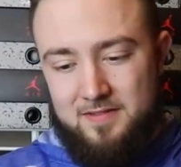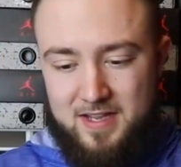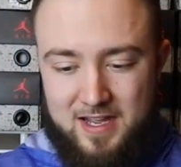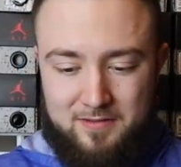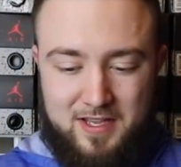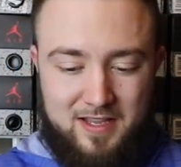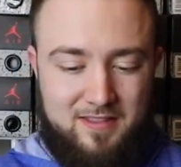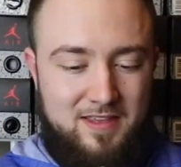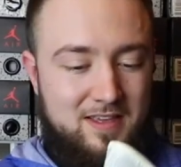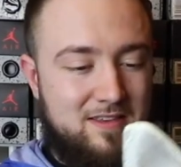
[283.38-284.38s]
I'll
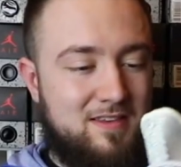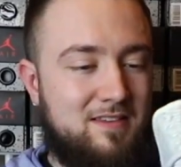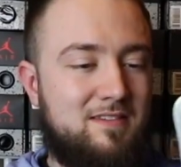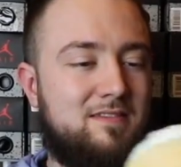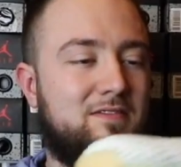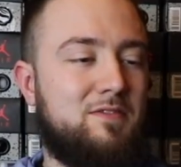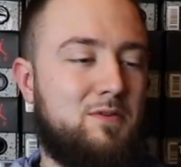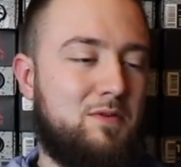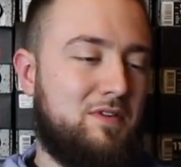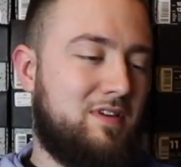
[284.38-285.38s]
take these, of
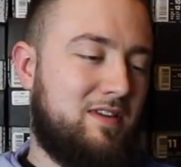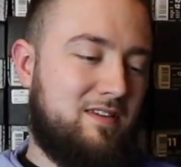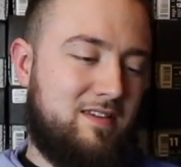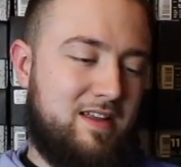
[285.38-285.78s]
course.